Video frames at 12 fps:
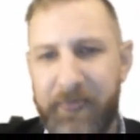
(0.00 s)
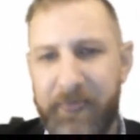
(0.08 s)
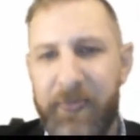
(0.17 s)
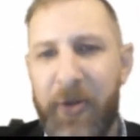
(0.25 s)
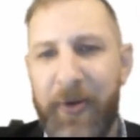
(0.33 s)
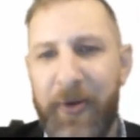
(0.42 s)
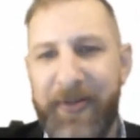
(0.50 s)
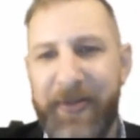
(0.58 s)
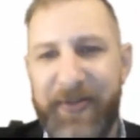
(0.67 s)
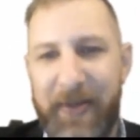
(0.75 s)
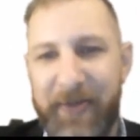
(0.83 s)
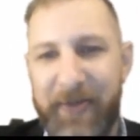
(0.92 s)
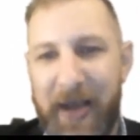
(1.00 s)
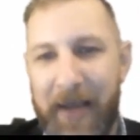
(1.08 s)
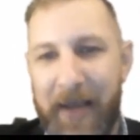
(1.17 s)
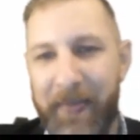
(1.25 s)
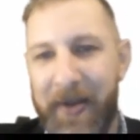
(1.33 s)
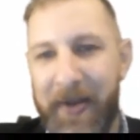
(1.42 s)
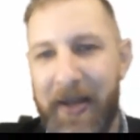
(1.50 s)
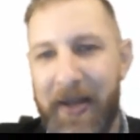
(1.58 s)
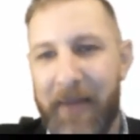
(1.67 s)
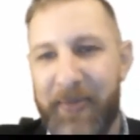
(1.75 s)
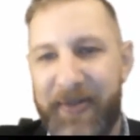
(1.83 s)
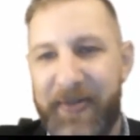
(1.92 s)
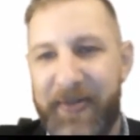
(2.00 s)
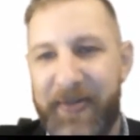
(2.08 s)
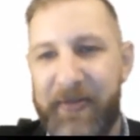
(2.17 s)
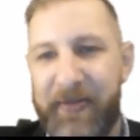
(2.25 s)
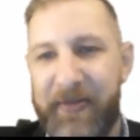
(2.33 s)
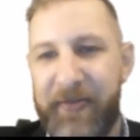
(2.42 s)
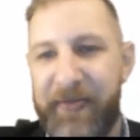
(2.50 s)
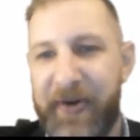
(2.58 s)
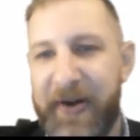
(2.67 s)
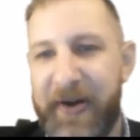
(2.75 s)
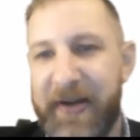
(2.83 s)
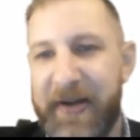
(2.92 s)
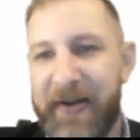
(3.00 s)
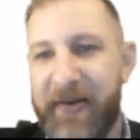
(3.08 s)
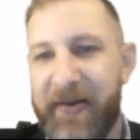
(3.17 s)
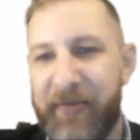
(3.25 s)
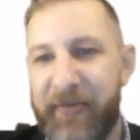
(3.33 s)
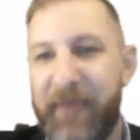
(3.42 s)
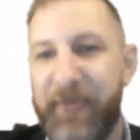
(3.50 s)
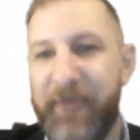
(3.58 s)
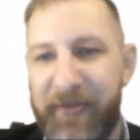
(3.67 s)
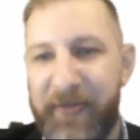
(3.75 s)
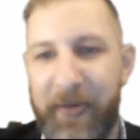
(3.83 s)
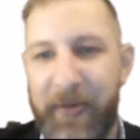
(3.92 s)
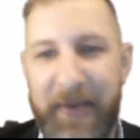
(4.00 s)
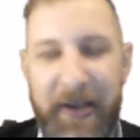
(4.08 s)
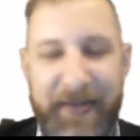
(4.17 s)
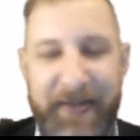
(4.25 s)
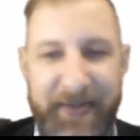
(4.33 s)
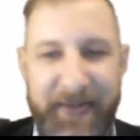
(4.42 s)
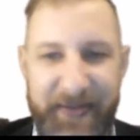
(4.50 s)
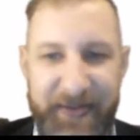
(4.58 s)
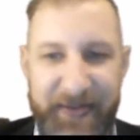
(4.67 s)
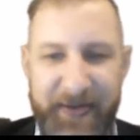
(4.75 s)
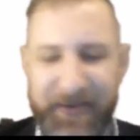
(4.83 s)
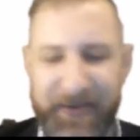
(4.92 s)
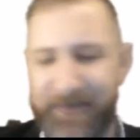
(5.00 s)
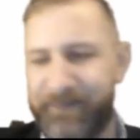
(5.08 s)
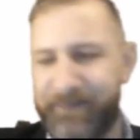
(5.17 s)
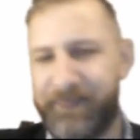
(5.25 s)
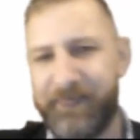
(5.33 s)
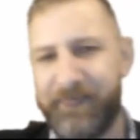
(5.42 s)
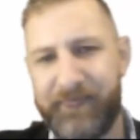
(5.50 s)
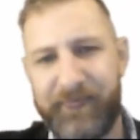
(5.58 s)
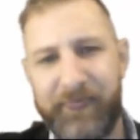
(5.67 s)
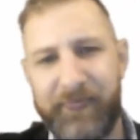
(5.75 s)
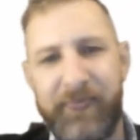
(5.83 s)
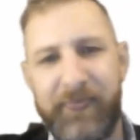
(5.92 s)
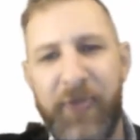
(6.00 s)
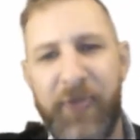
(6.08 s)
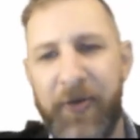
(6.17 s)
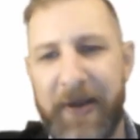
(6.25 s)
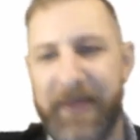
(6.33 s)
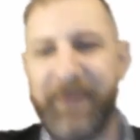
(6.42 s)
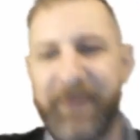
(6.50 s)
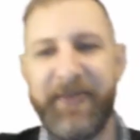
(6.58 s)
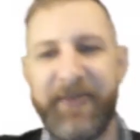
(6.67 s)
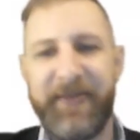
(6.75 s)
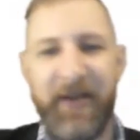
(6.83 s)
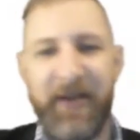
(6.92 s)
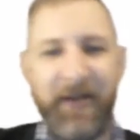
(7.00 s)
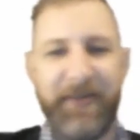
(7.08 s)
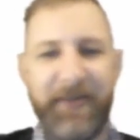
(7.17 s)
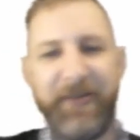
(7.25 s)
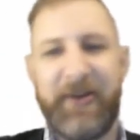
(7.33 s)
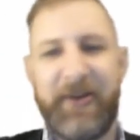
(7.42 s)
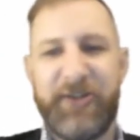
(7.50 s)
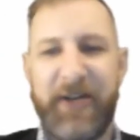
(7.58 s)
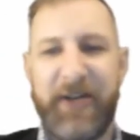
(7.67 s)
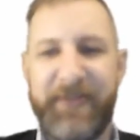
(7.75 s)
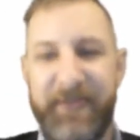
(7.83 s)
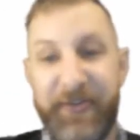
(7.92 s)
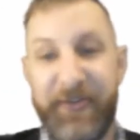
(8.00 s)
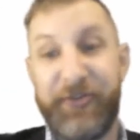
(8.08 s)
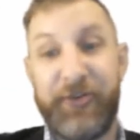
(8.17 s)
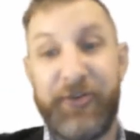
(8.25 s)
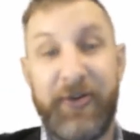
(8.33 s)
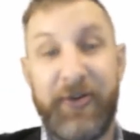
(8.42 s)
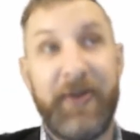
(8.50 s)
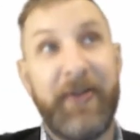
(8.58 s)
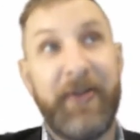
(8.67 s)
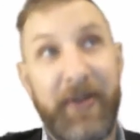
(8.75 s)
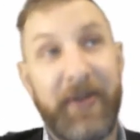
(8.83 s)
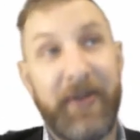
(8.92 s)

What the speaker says: while at the same time implicitly reaffirming its existence. Right? This is the stance of the